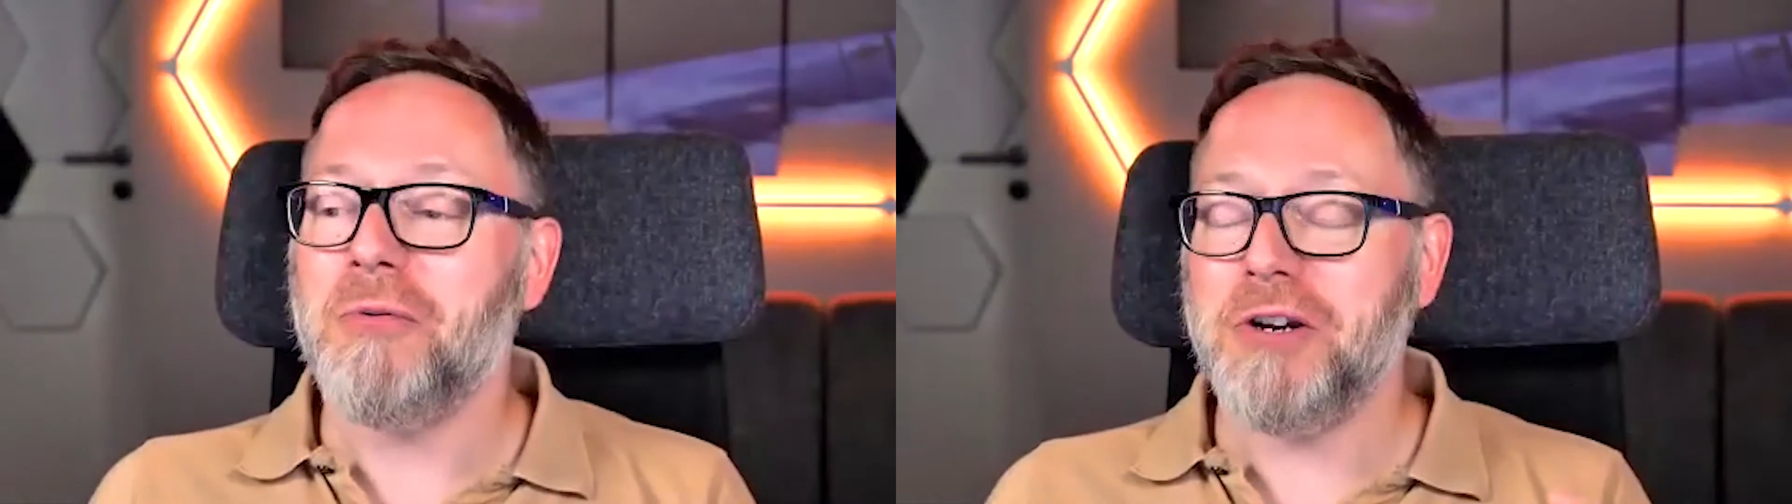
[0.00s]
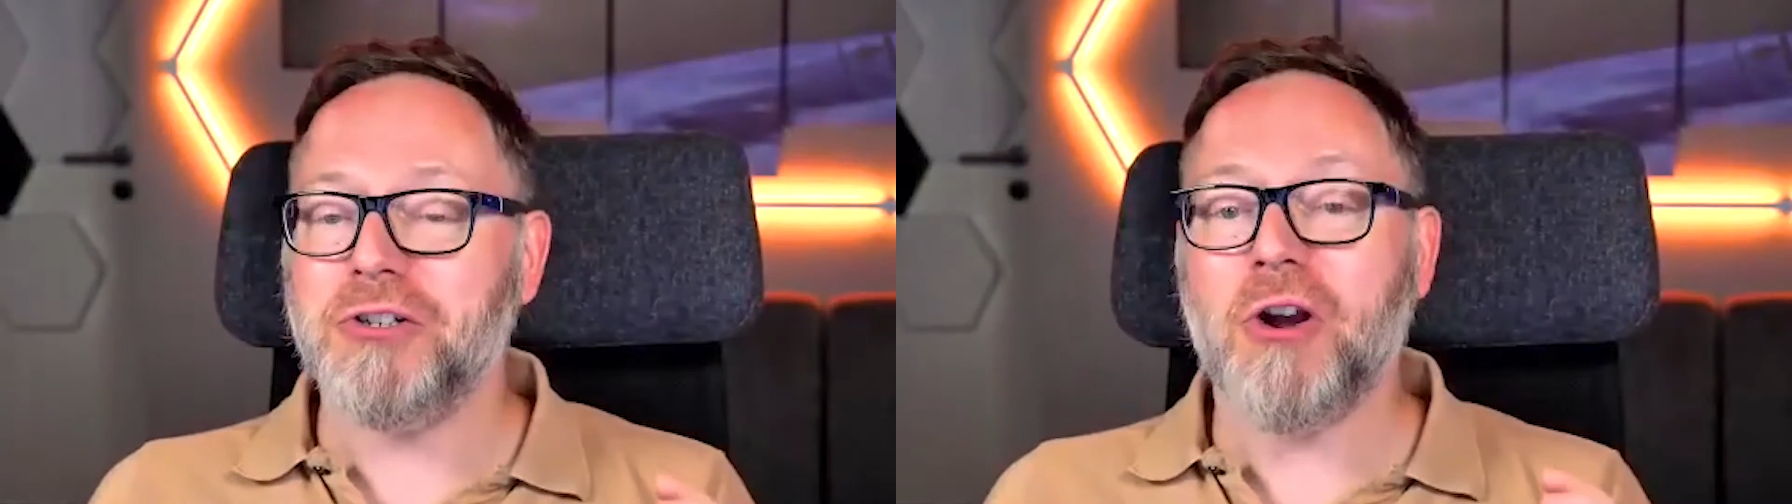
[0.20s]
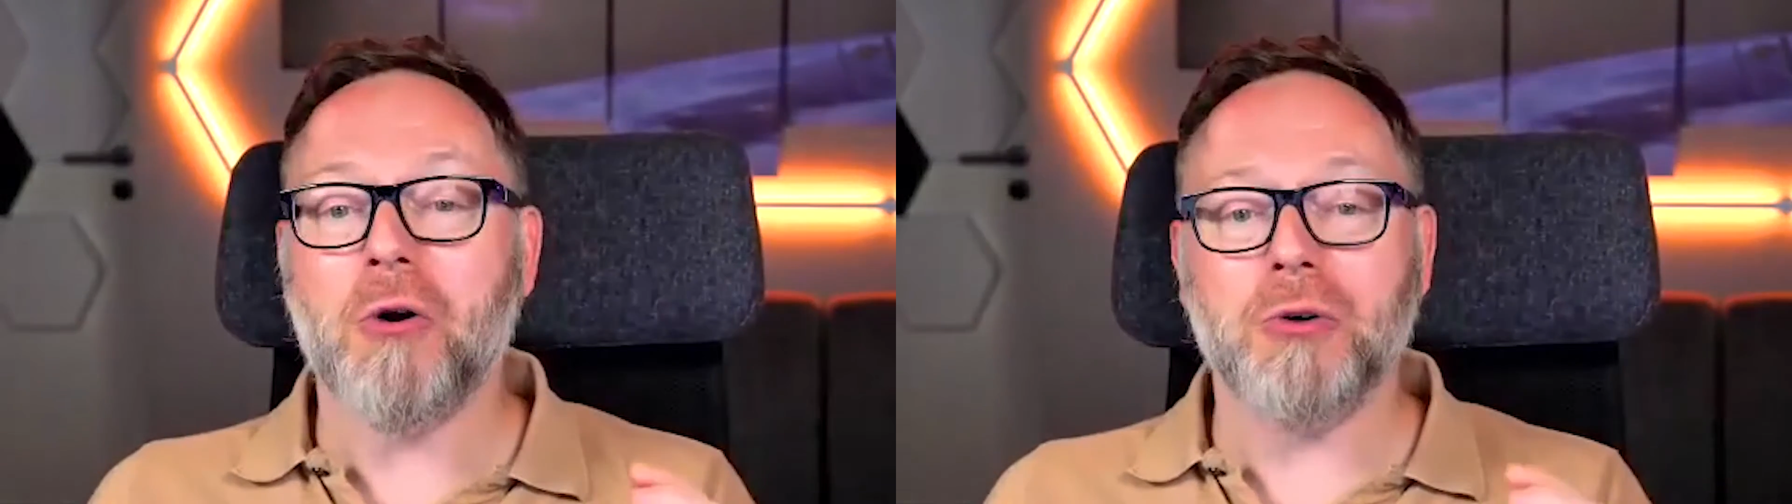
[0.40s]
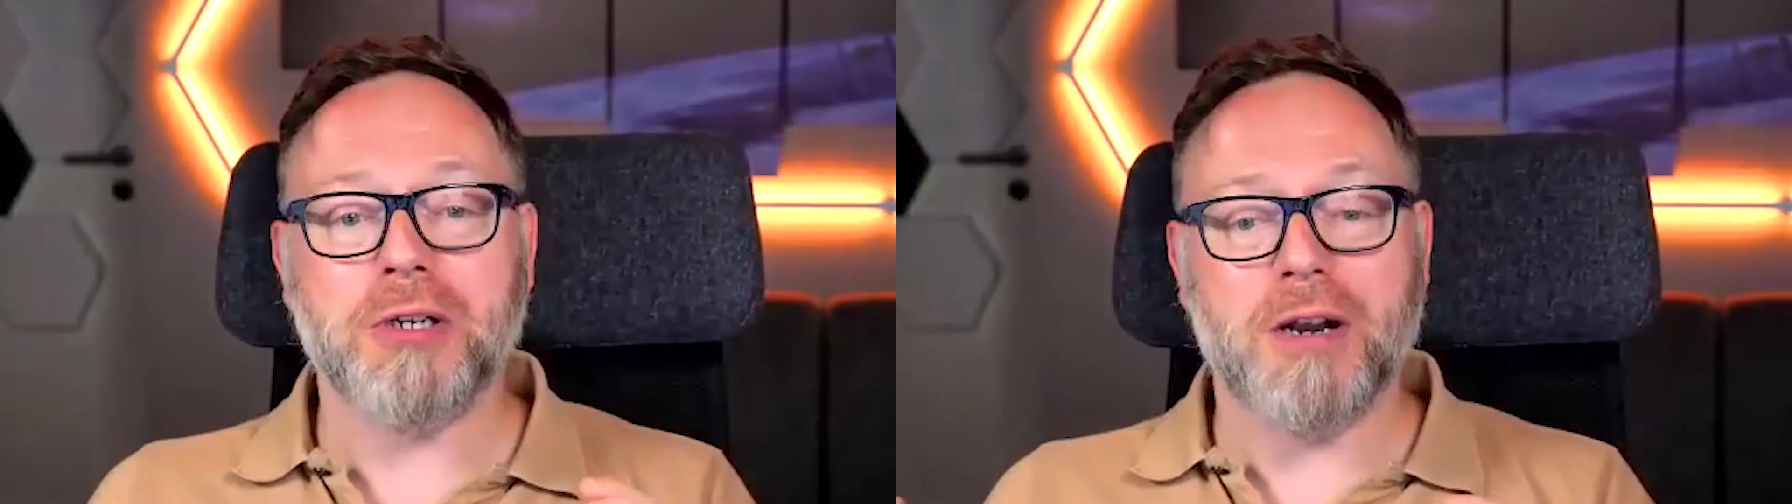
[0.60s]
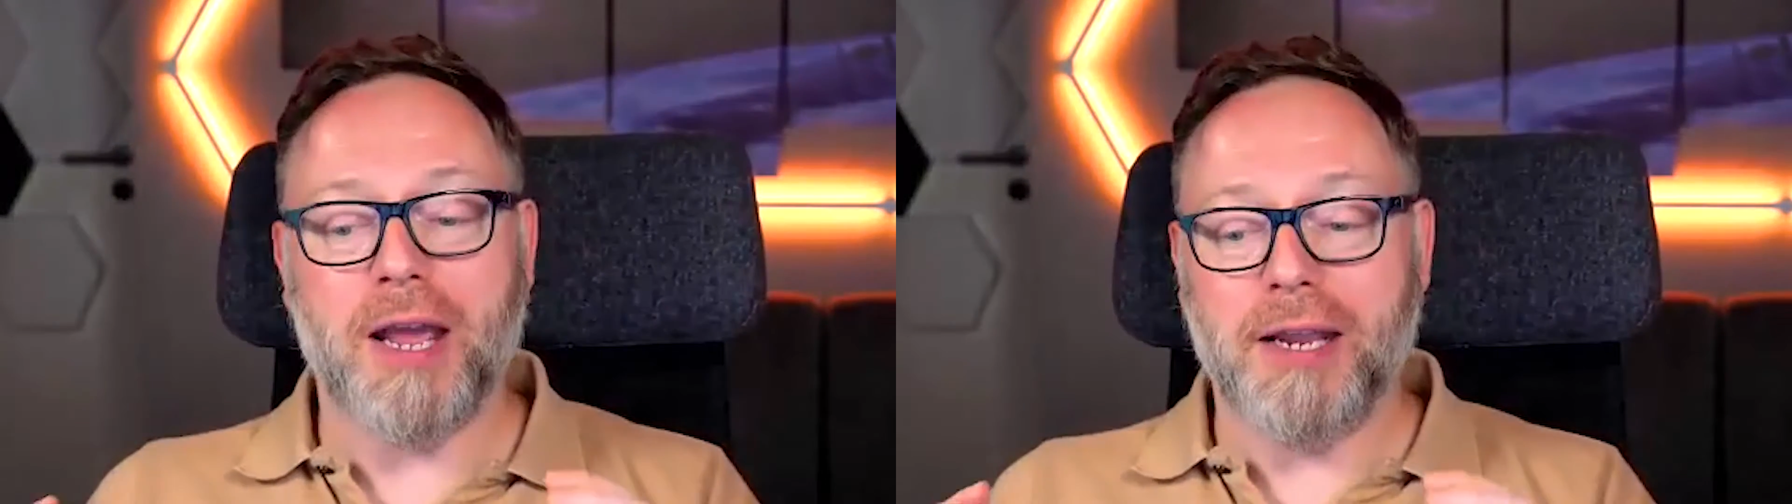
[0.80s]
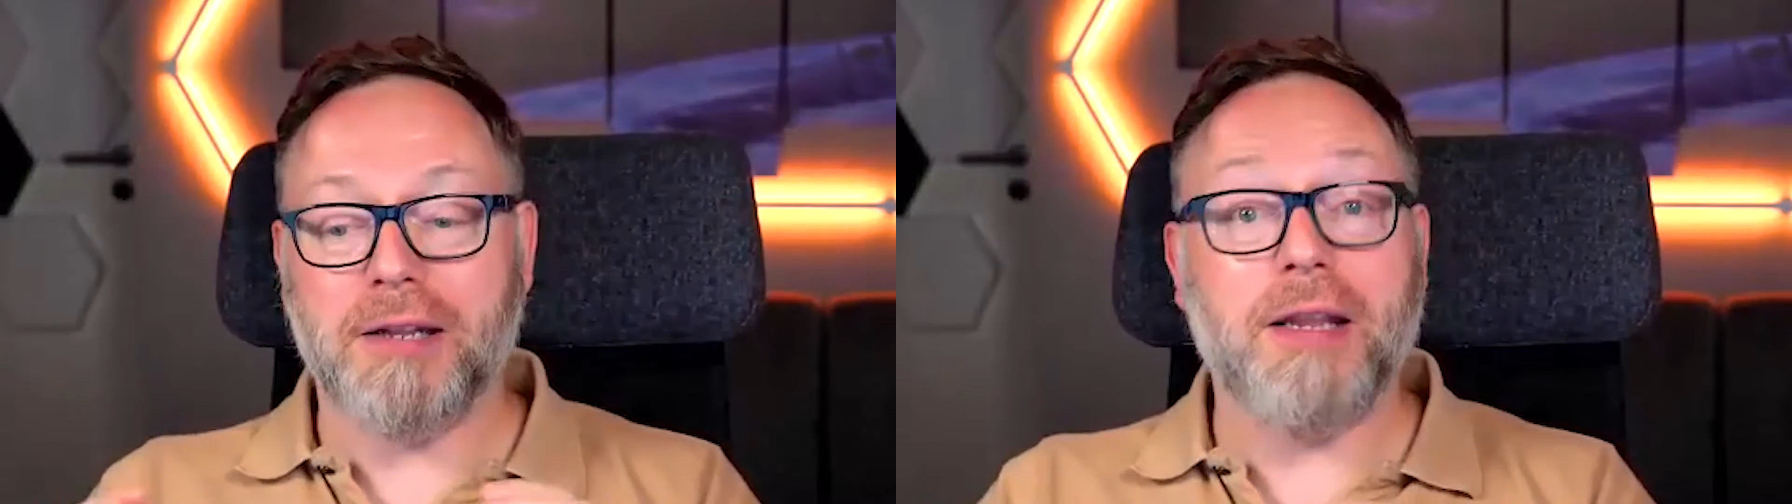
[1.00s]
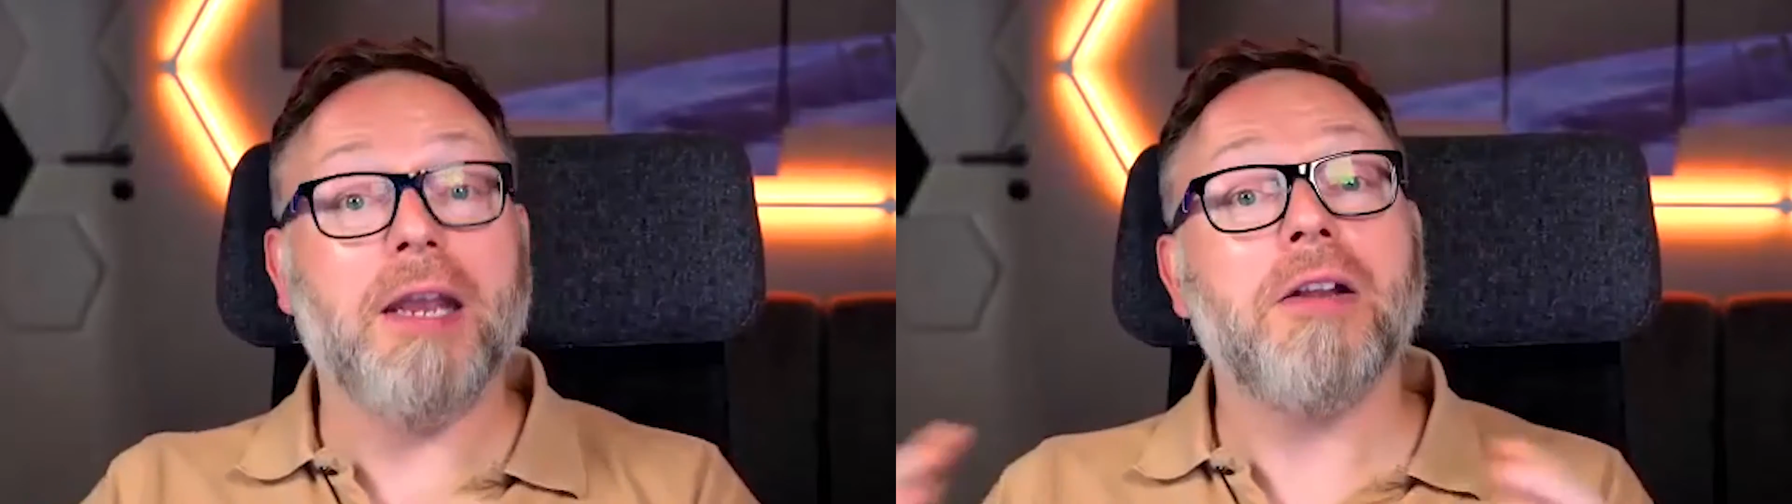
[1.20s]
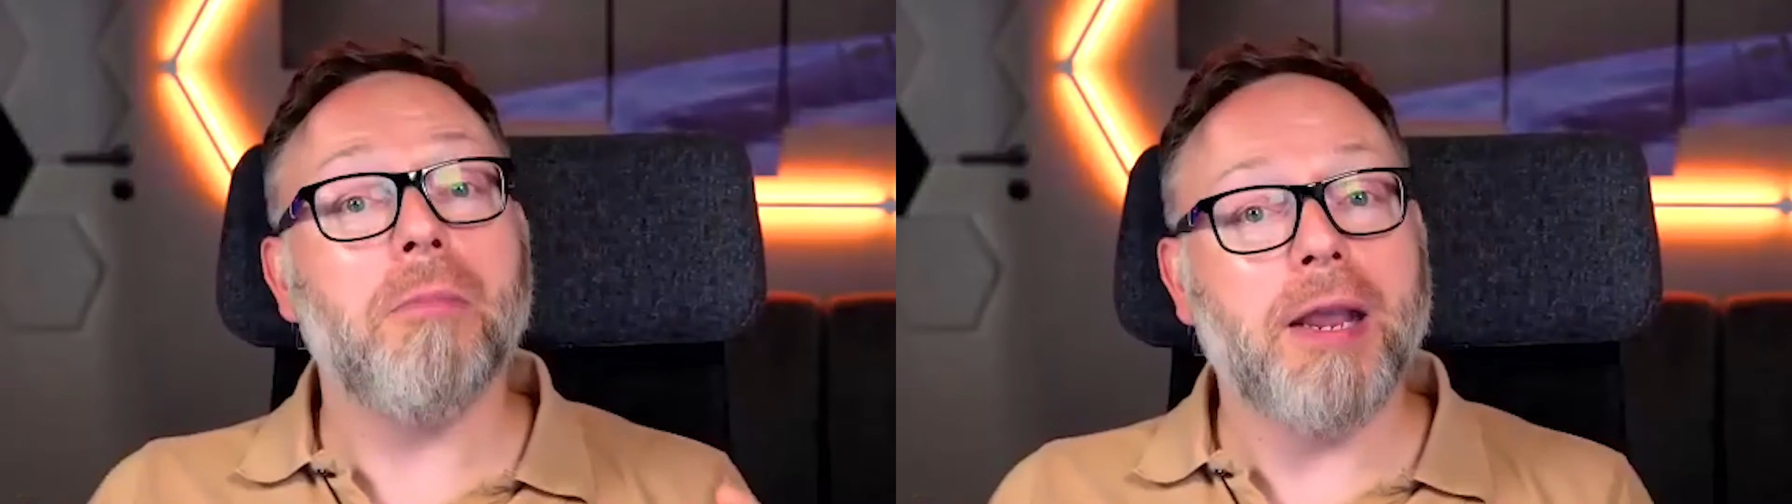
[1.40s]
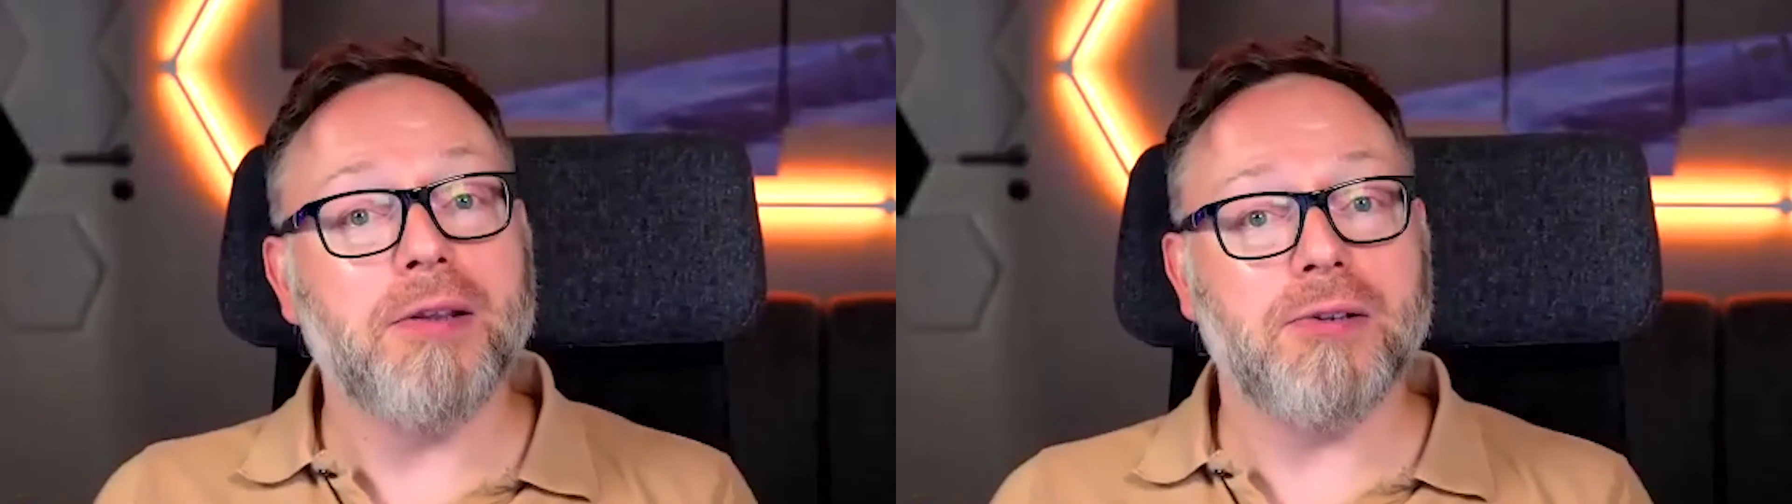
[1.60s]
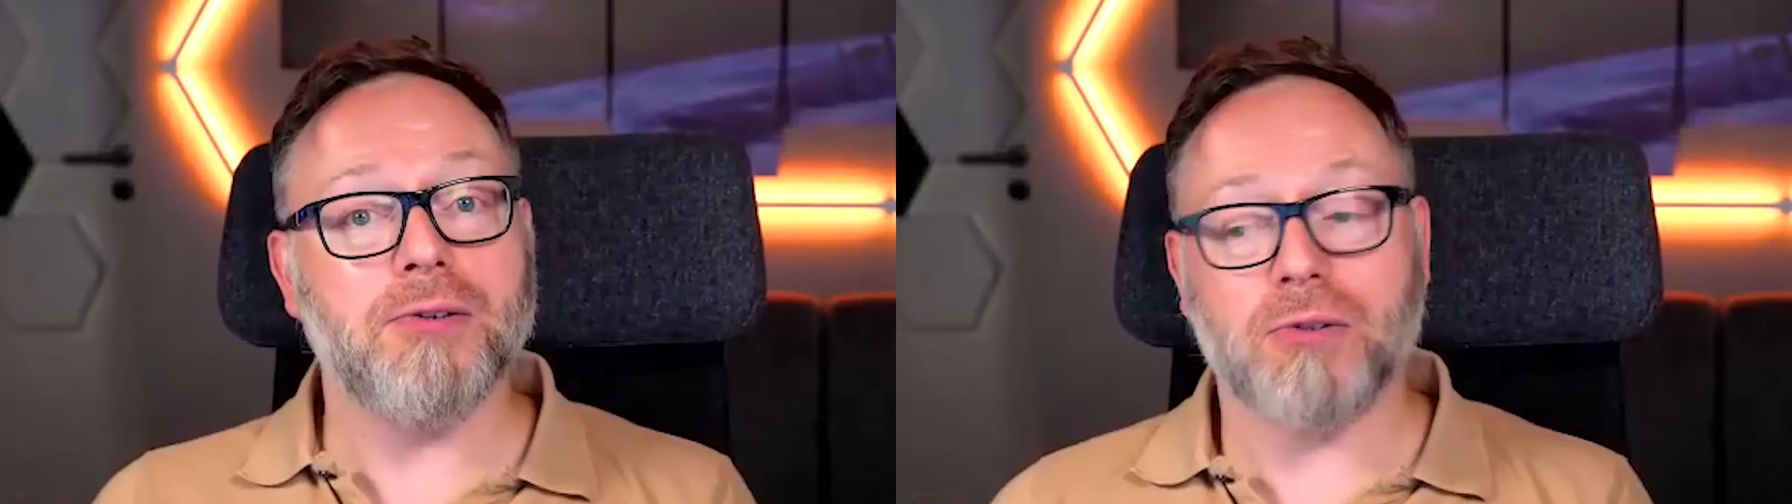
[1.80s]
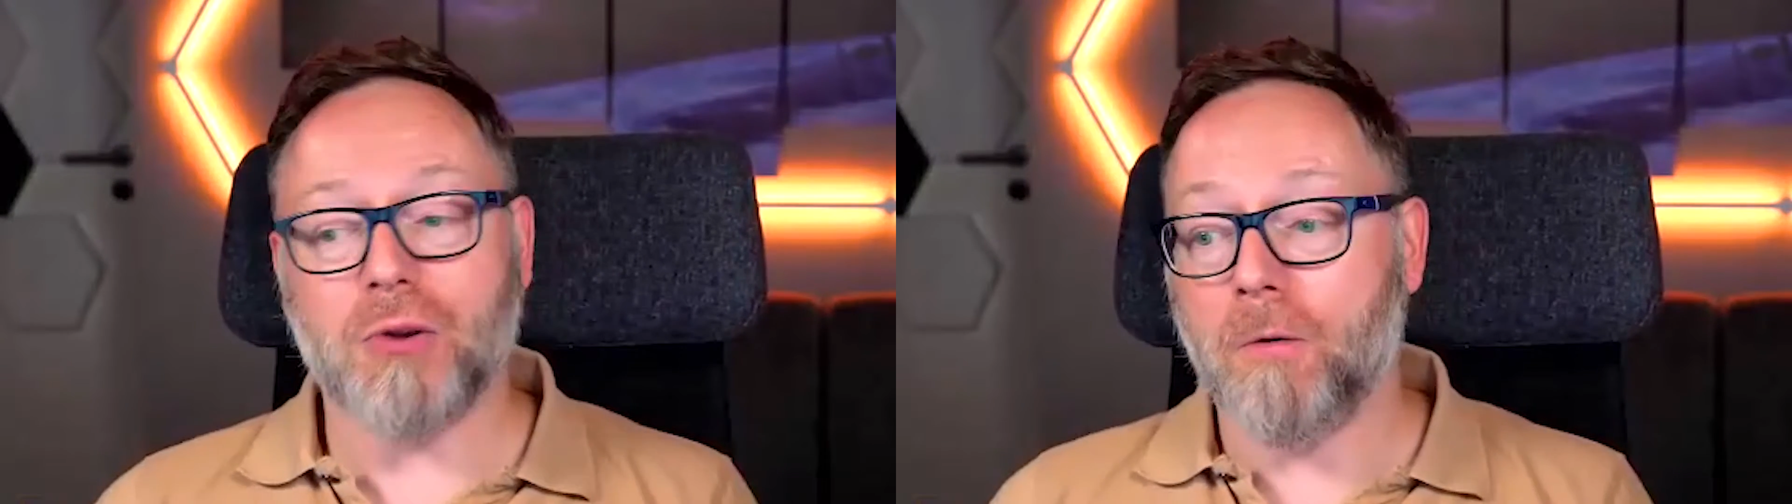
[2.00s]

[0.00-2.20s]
which hold like databases